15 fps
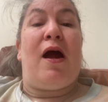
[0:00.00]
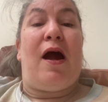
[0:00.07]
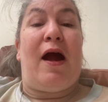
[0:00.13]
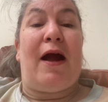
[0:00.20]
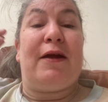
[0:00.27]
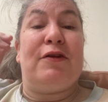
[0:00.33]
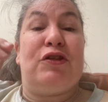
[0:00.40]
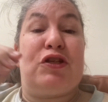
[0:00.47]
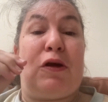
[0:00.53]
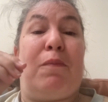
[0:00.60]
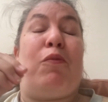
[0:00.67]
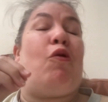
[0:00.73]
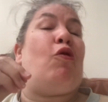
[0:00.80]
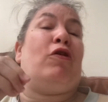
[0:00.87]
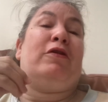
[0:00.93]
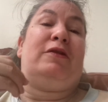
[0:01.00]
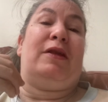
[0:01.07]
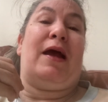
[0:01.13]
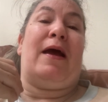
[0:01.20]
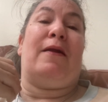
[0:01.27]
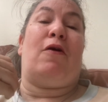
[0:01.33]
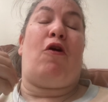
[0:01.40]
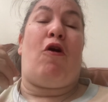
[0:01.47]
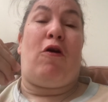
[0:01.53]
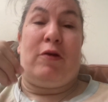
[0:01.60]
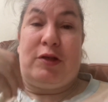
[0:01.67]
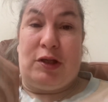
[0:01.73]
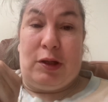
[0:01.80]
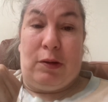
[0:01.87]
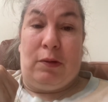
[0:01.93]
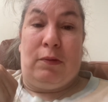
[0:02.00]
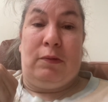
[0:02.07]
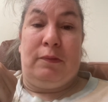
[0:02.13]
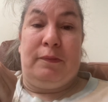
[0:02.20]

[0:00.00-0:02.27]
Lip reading: I'd support that also.